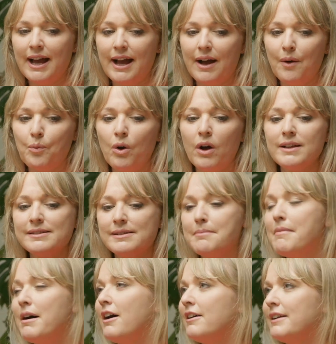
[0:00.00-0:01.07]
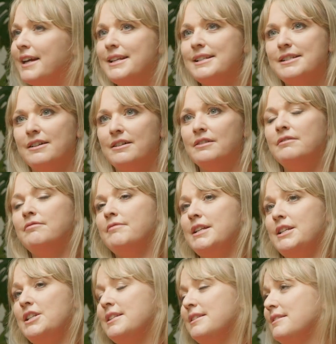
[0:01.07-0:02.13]
what has the market done,
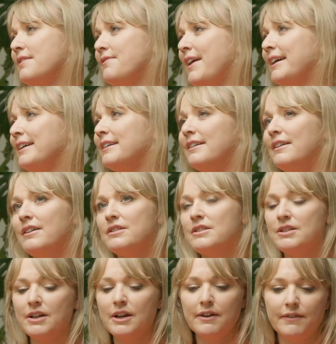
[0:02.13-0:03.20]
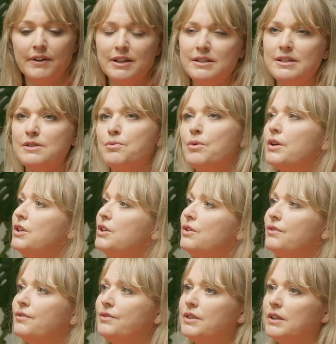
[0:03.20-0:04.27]
which is the Vanguard, versus what
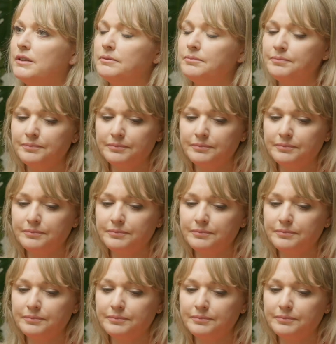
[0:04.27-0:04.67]
you've done.